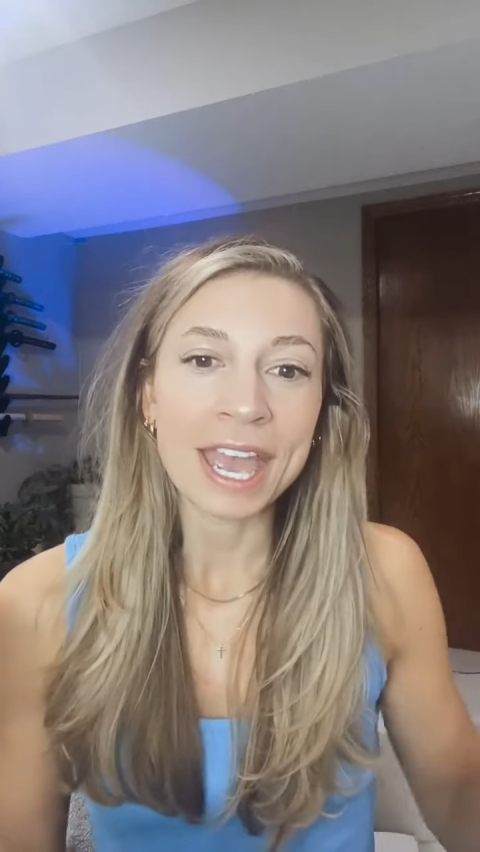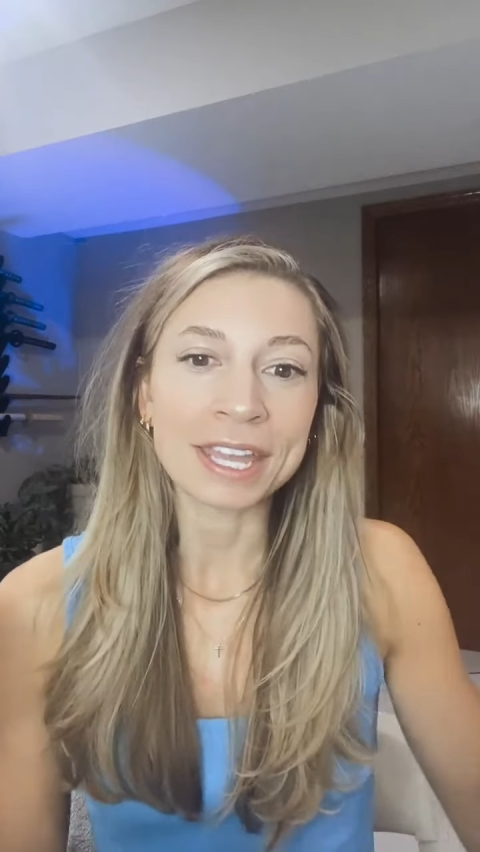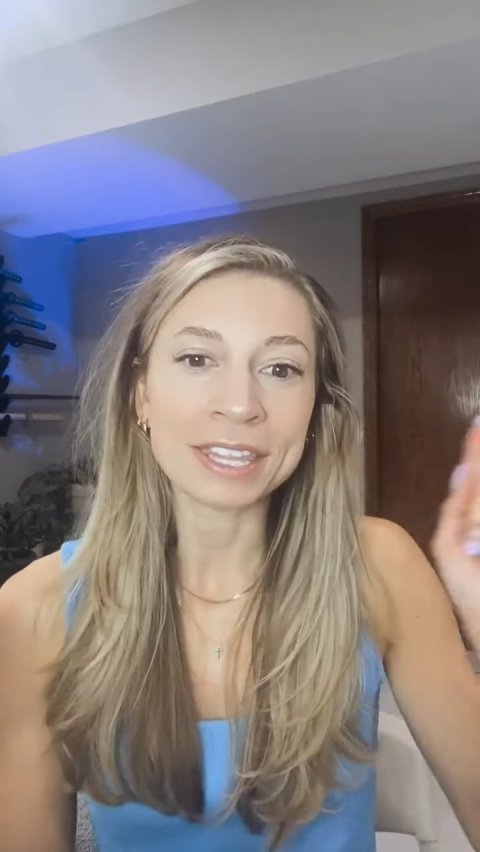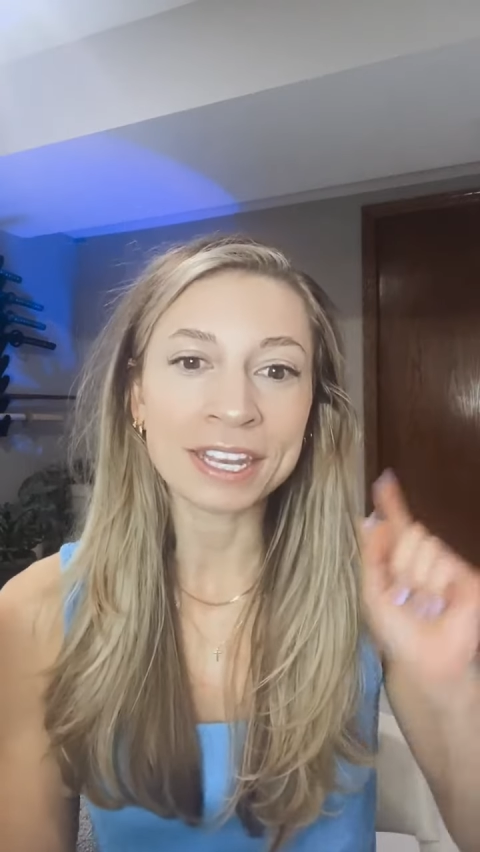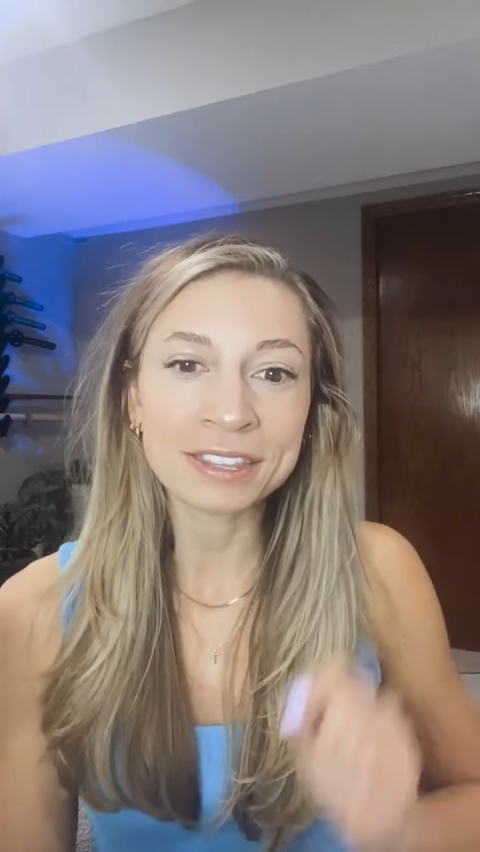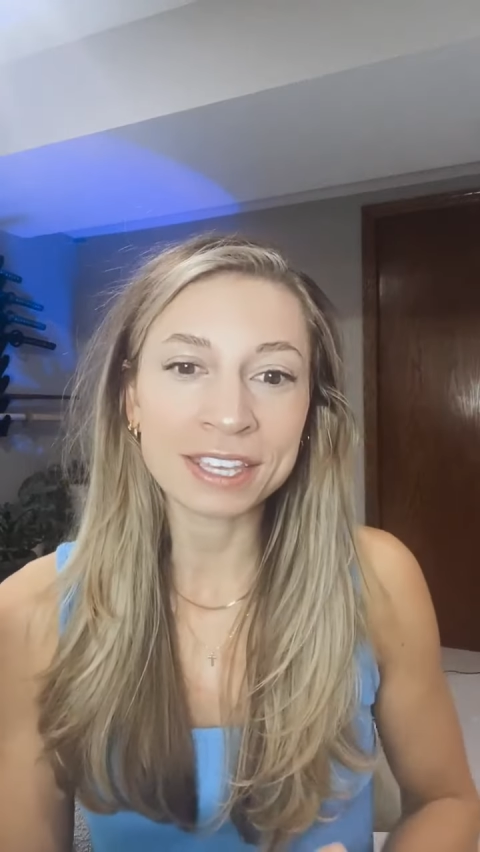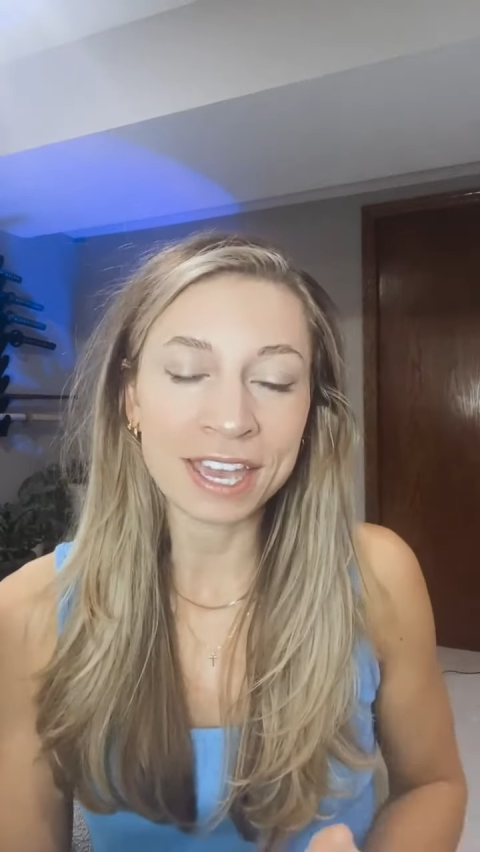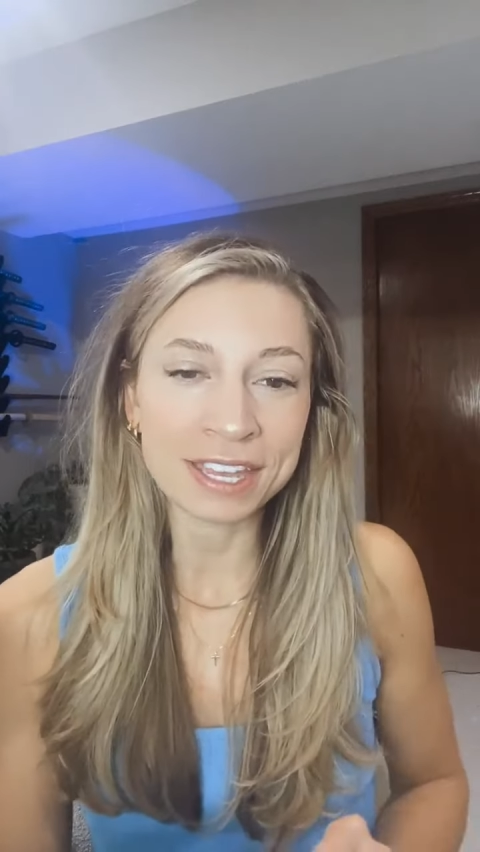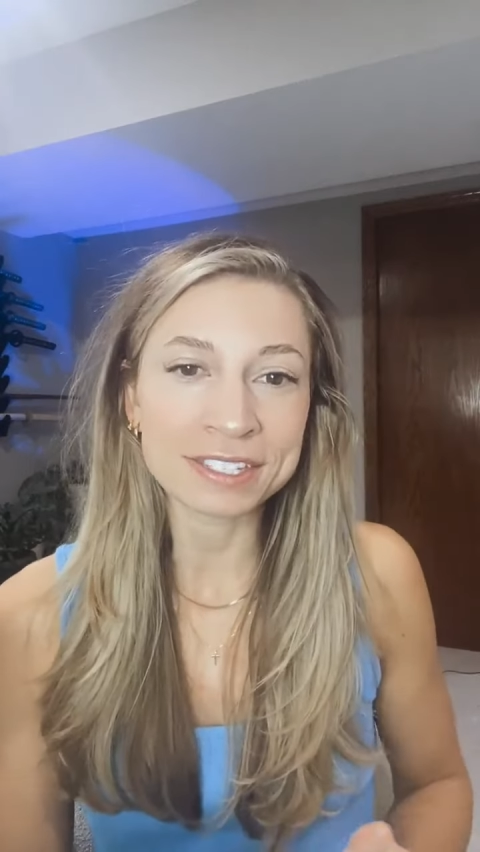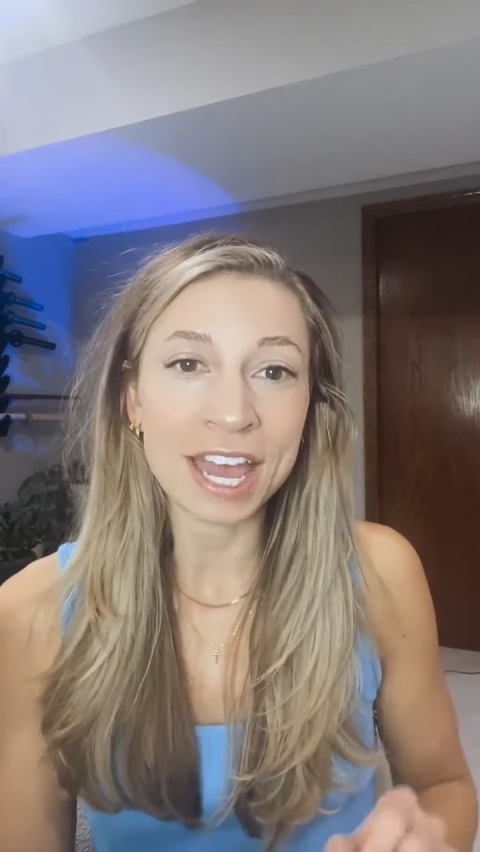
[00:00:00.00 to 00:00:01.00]
and then at
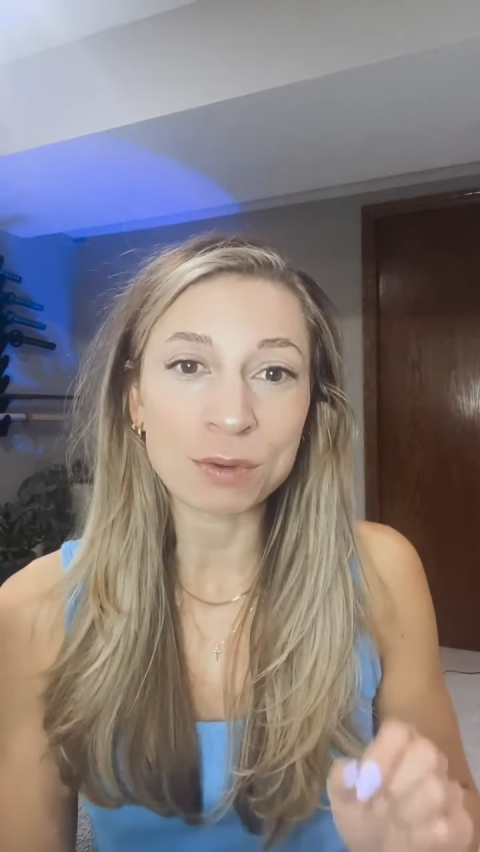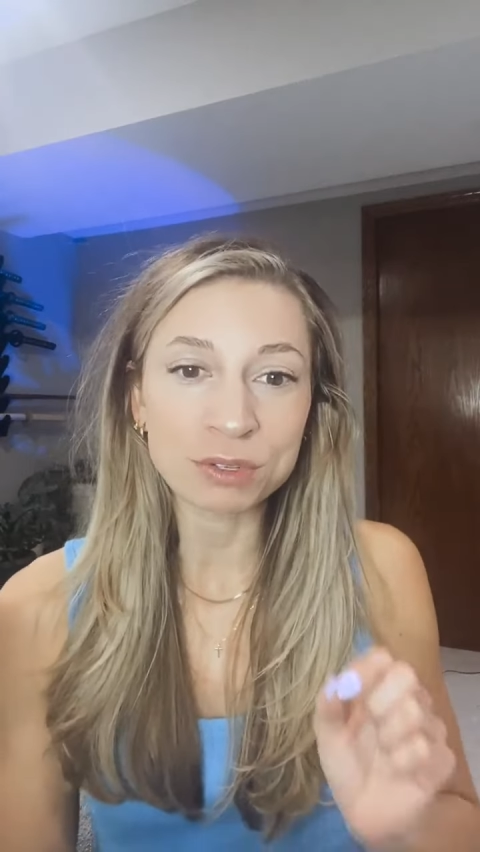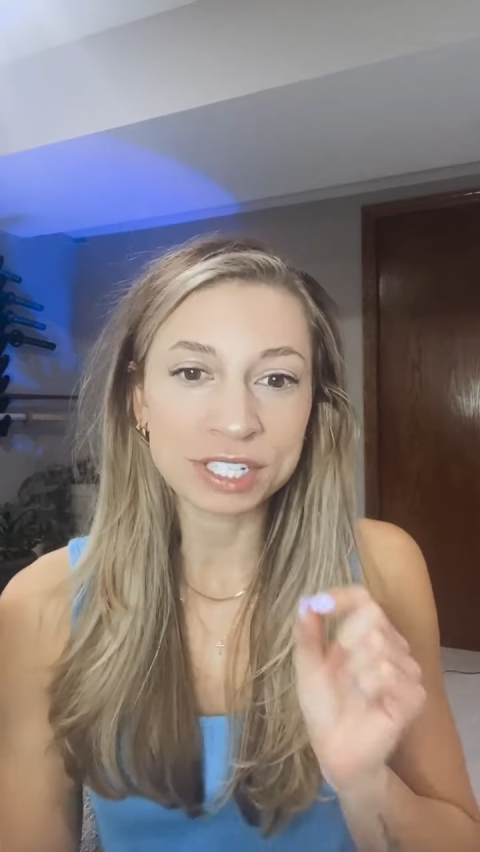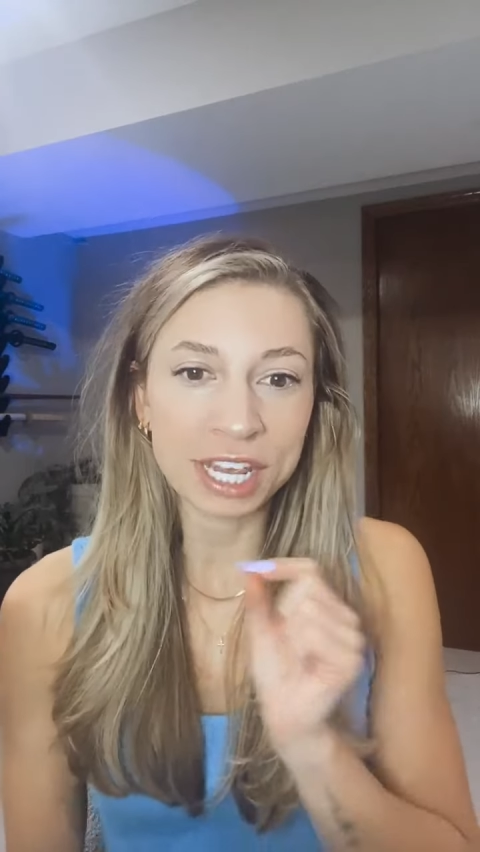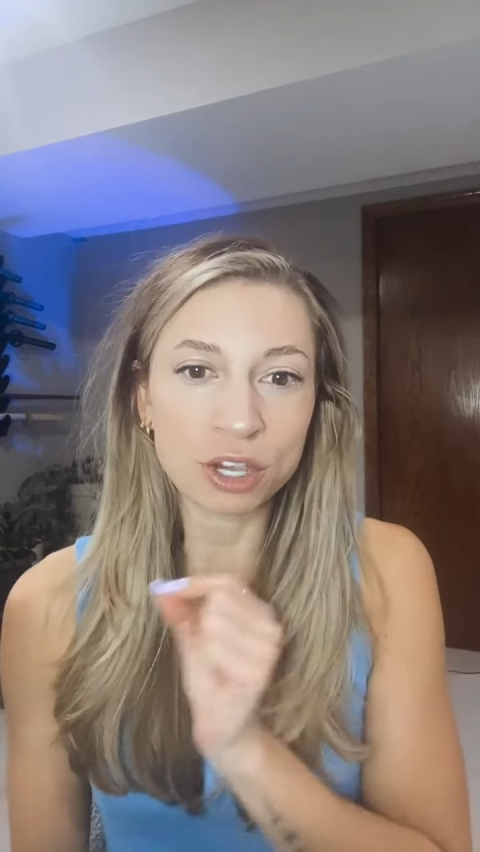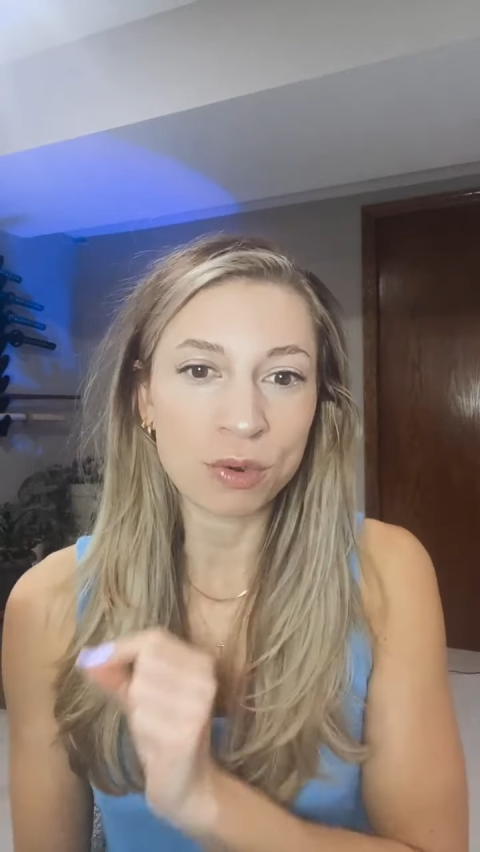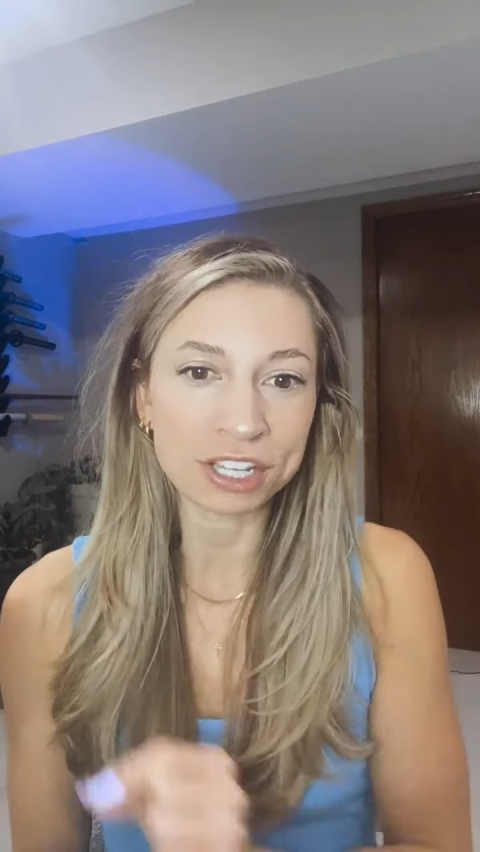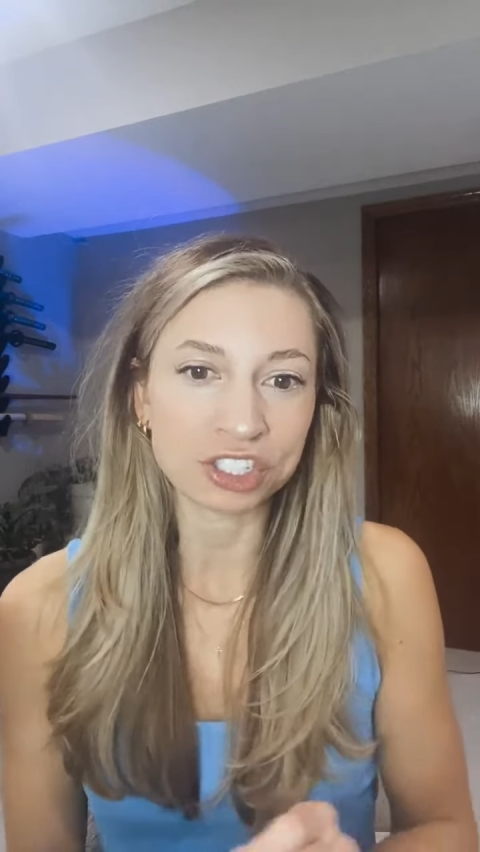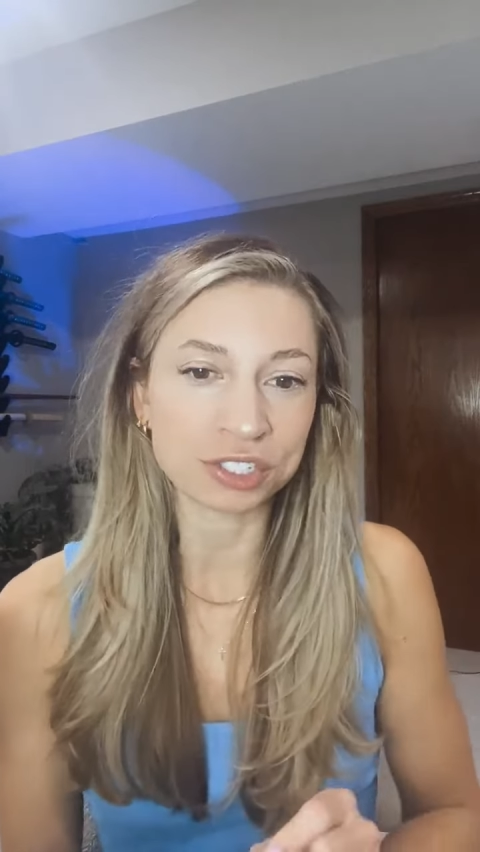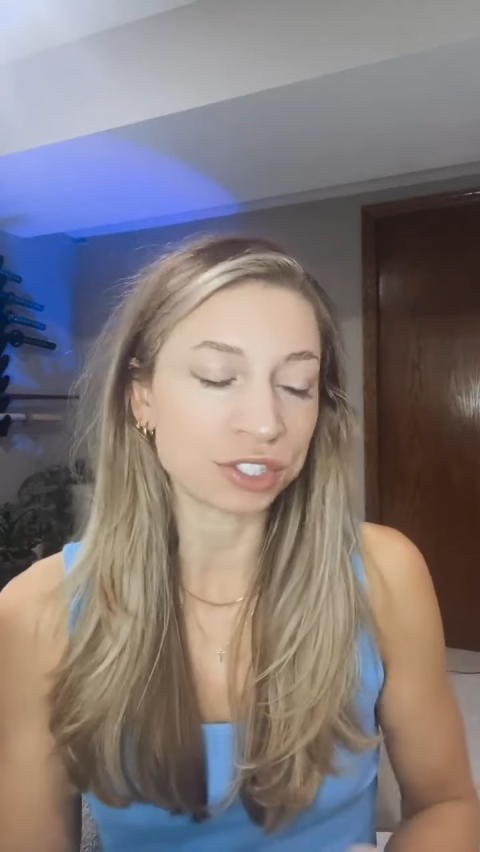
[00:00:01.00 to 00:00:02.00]
the end I will take
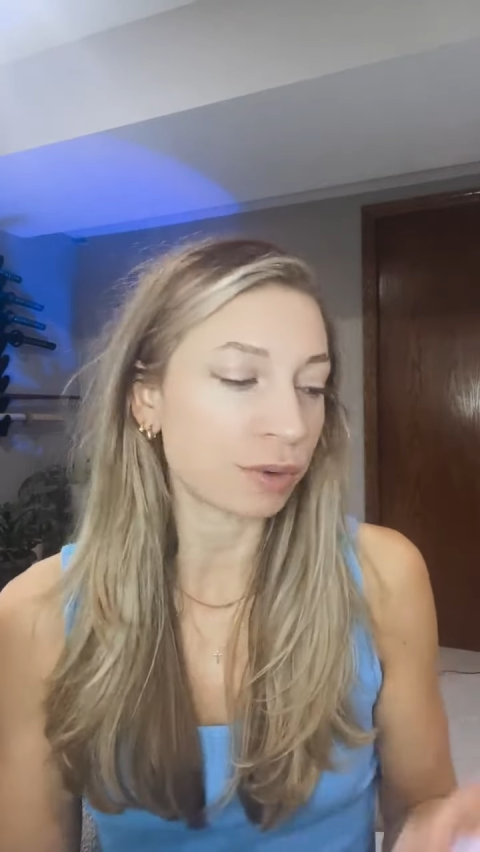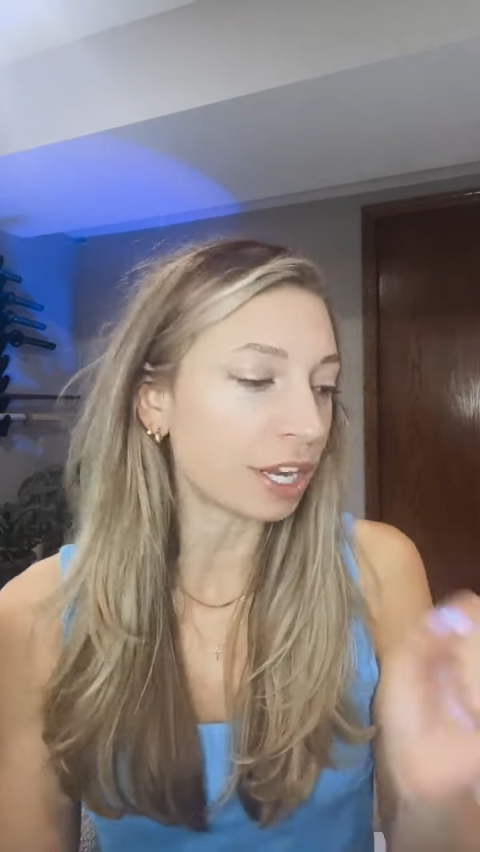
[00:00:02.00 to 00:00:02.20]
questions.